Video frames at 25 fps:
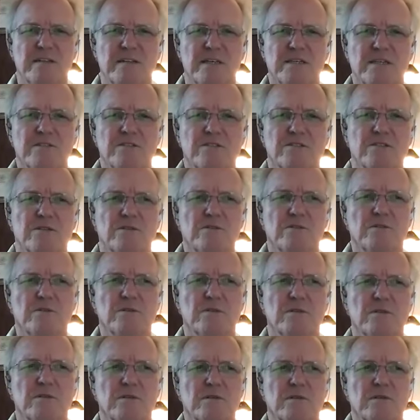And so
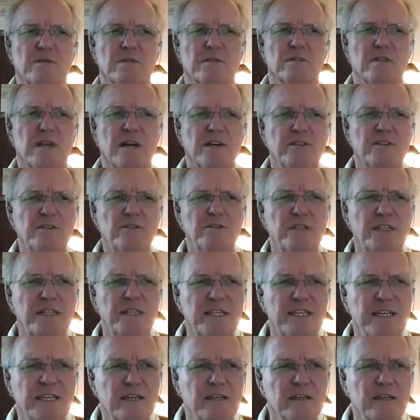it's not
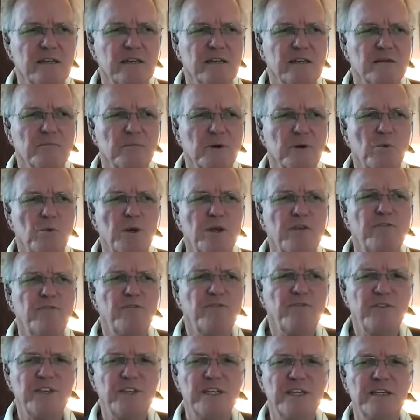unique, but we
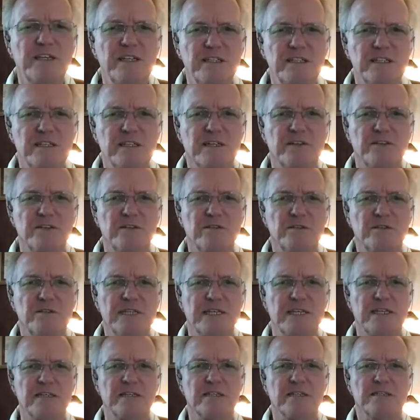feel it is our
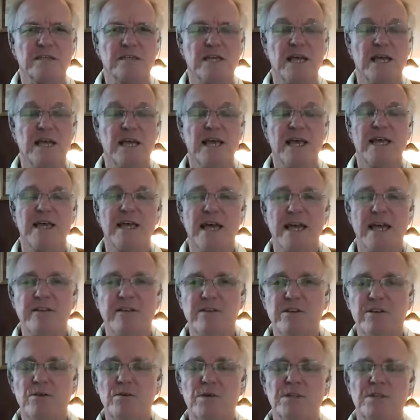uniqueness.
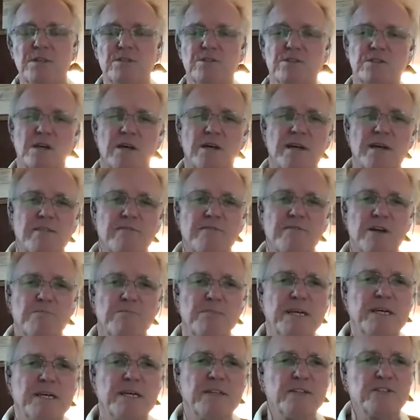And you know what, this, if I
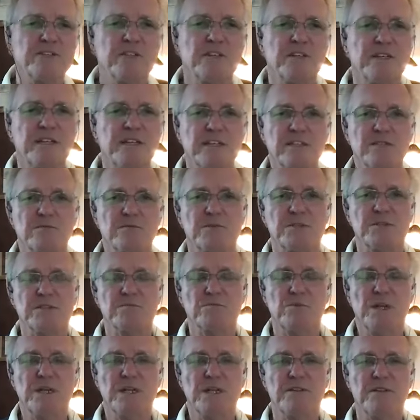may, this connects with
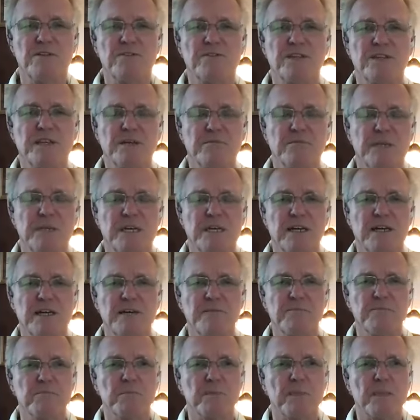one other thing, Mihai.